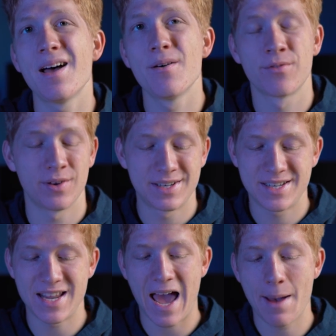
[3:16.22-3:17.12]
of
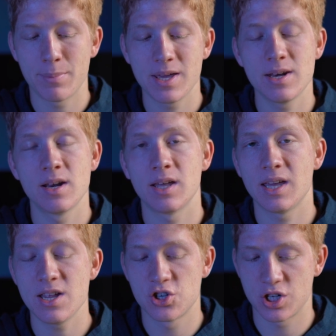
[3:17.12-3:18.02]
tapping
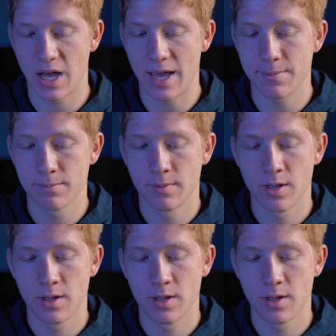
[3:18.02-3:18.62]
each time,